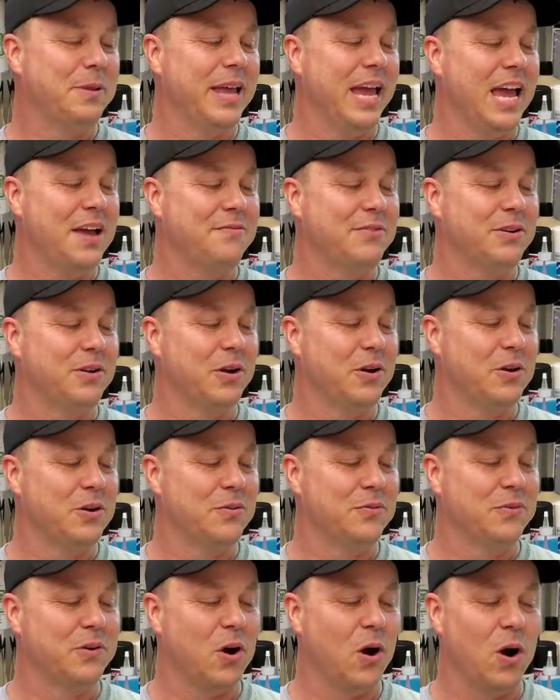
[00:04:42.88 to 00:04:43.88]
haven't heard
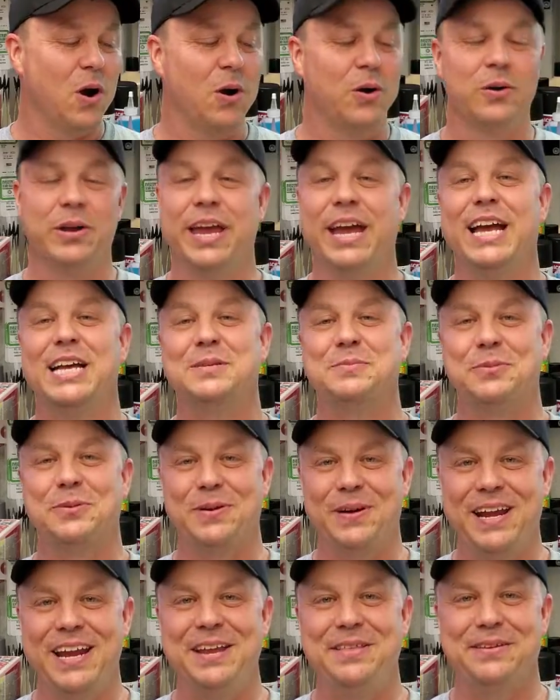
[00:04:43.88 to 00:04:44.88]
of Carl
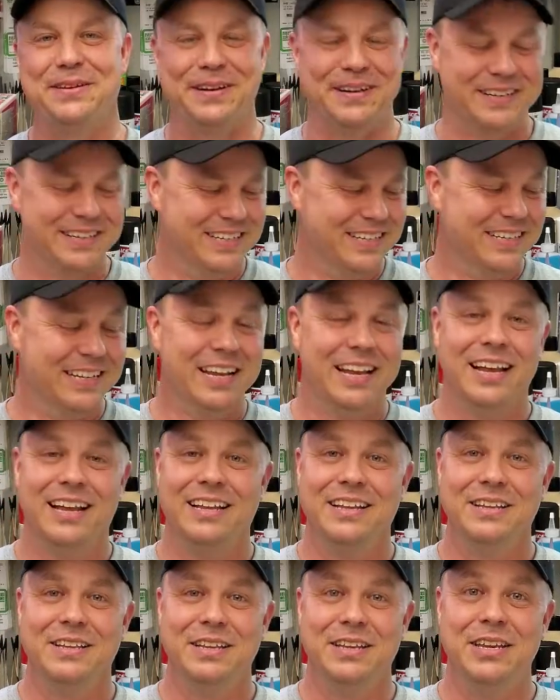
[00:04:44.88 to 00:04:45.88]
Casper either.
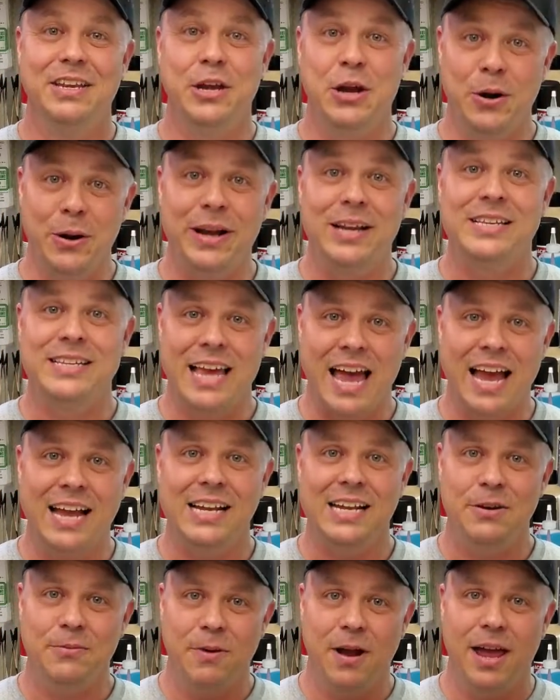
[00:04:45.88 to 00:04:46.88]
You're
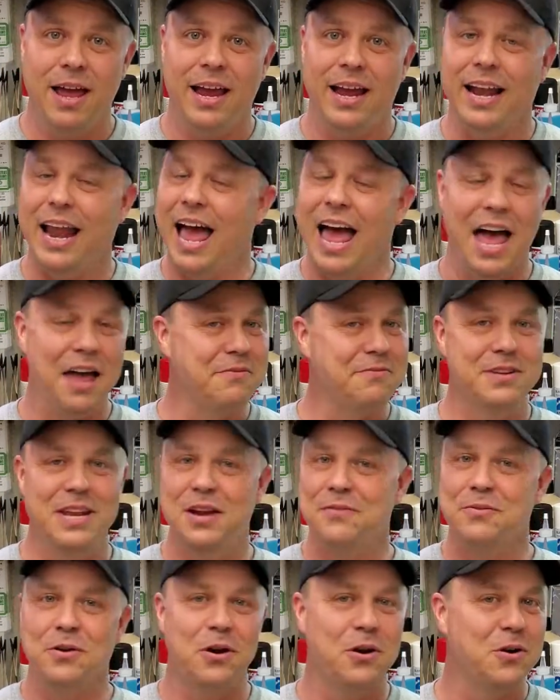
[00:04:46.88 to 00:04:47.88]
exactly right. I've
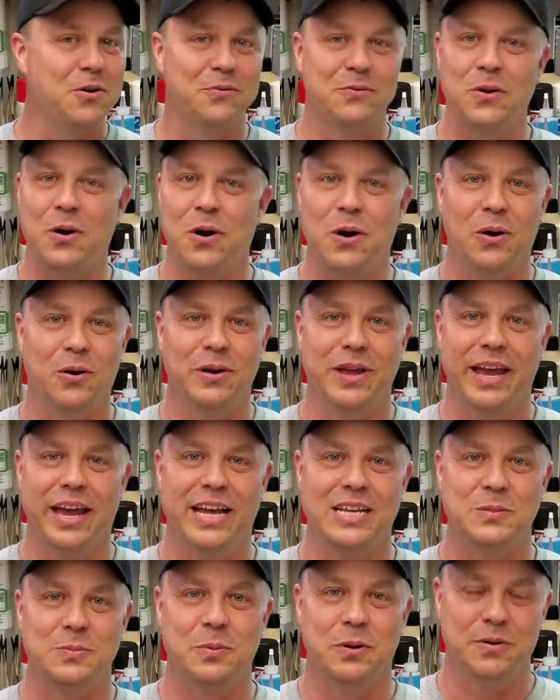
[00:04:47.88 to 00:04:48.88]
never heard of Carl
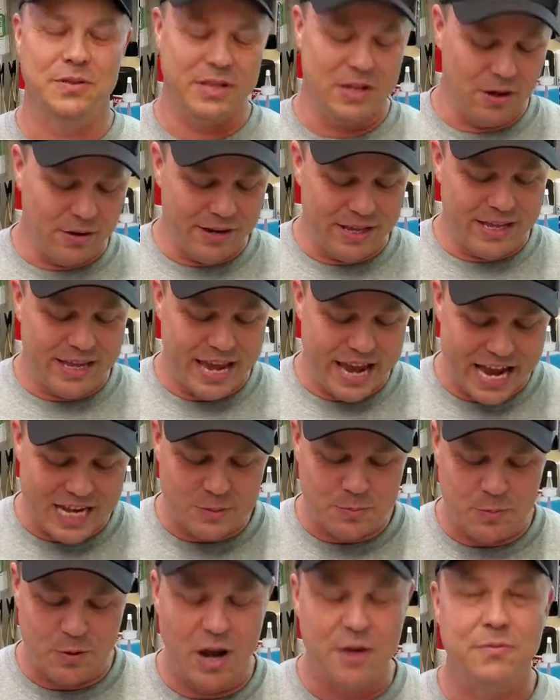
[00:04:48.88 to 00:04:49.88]
Casper. The only
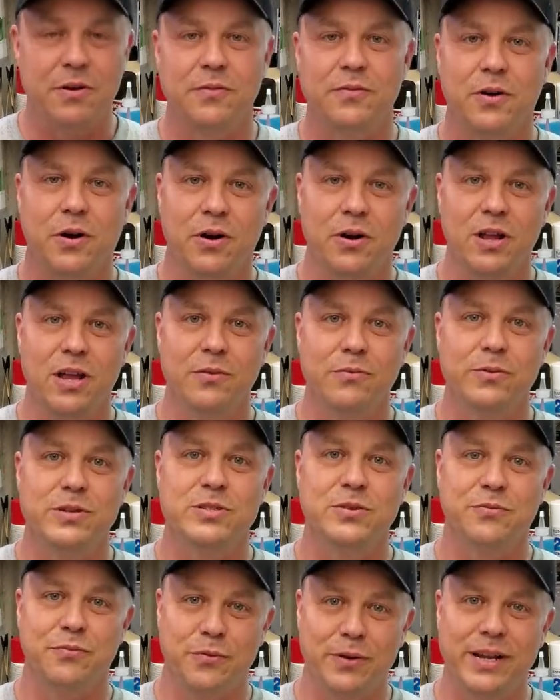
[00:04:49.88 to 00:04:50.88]
Casper I've ever heard of
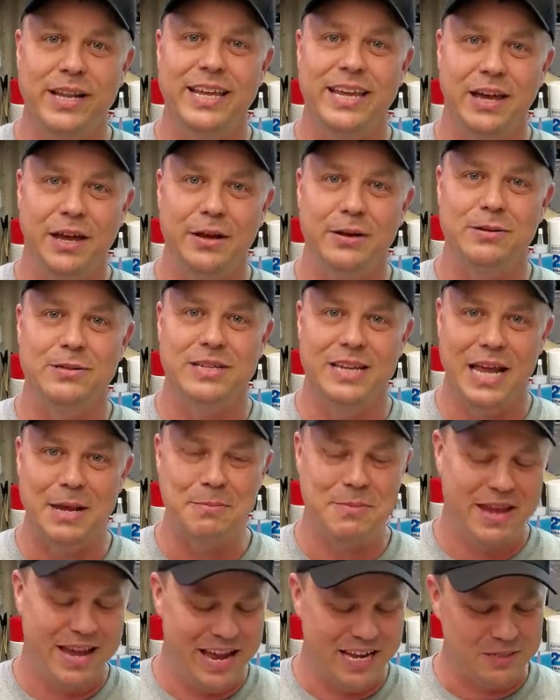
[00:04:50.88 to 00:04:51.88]
was a friendly ghost
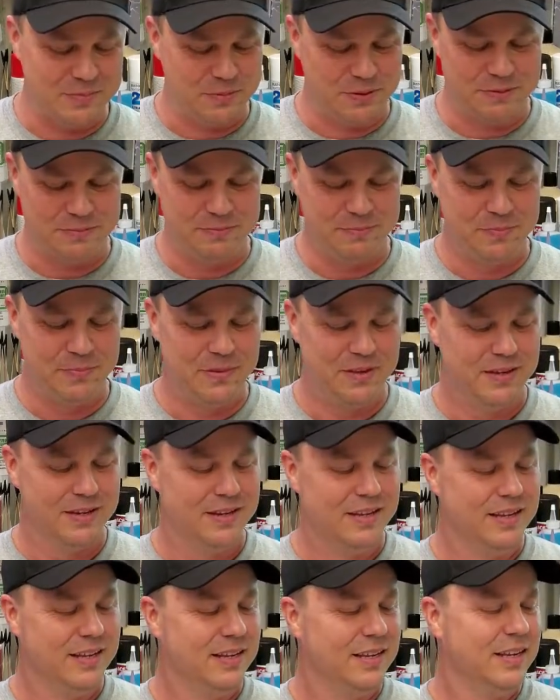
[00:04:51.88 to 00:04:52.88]
named Casper.
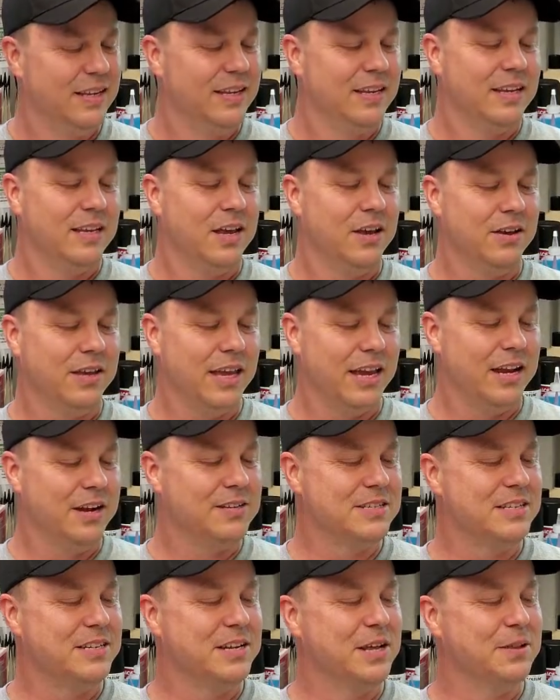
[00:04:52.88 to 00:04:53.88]
Okay,
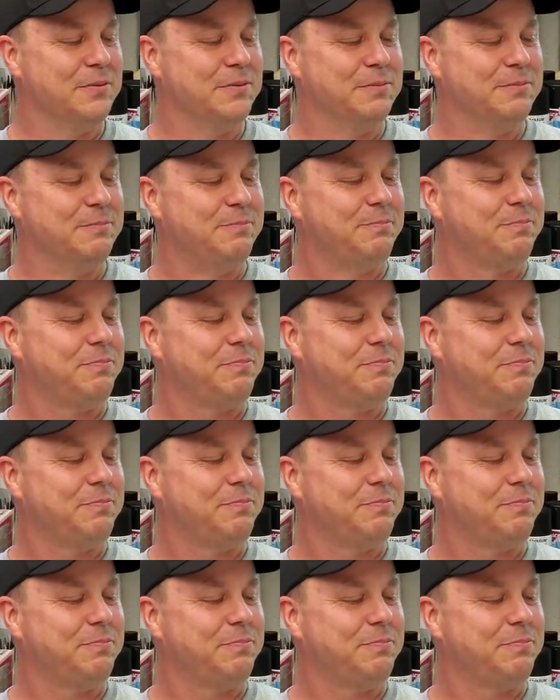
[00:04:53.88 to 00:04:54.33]
here's another one.